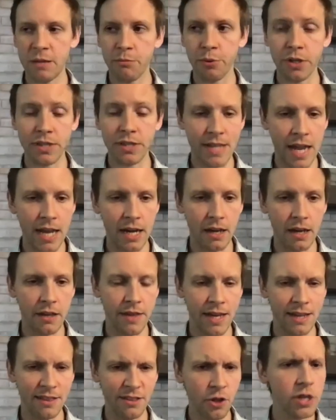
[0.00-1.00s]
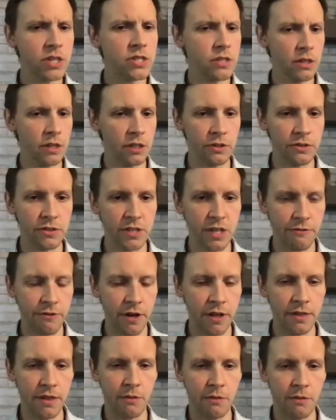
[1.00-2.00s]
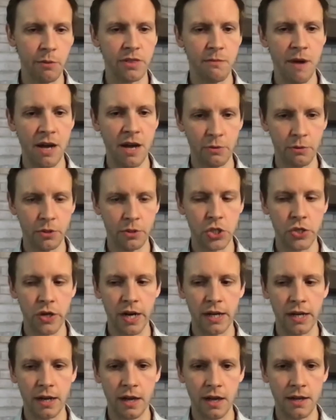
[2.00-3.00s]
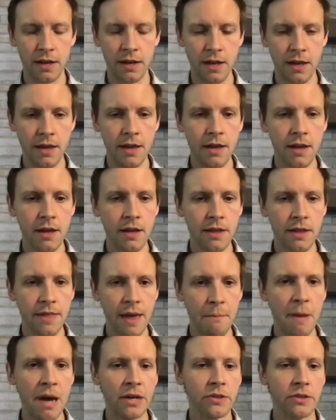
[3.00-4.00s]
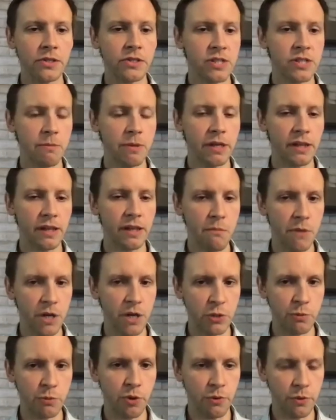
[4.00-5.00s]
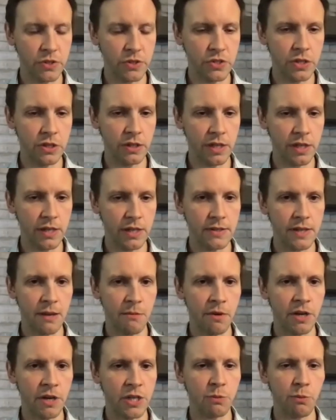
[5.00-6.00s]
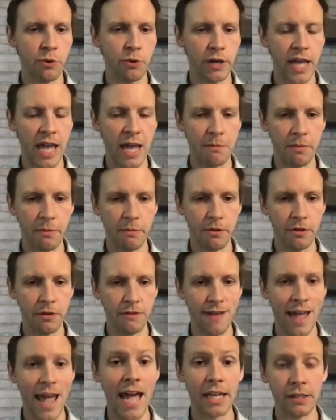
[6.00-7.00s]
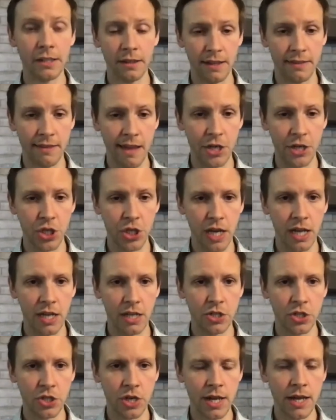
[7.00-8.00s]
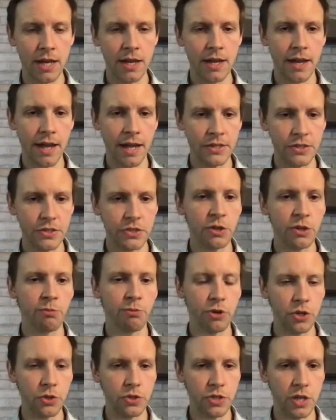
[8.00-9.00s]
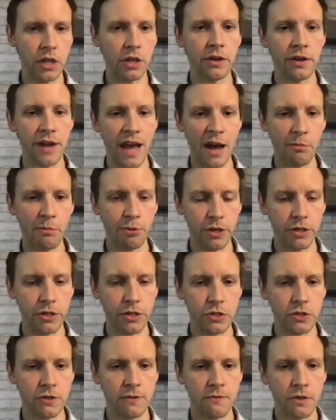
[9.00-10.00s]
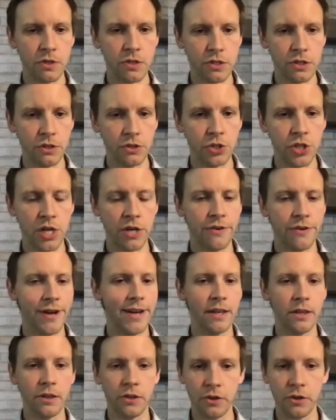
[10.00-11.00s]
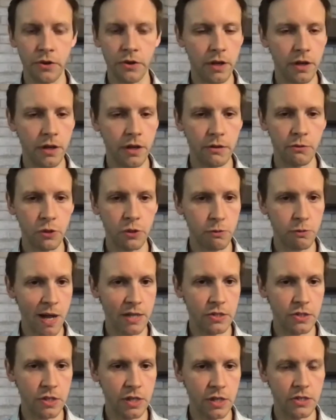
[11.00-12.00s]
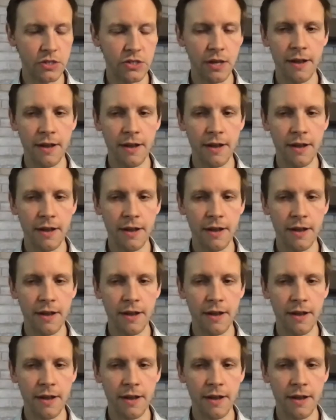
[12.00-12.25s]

data that looks a little different than what the model was trained on, that model is typically much more resilient and much more capable of handling that change and still producing good outputs, still generating good responses,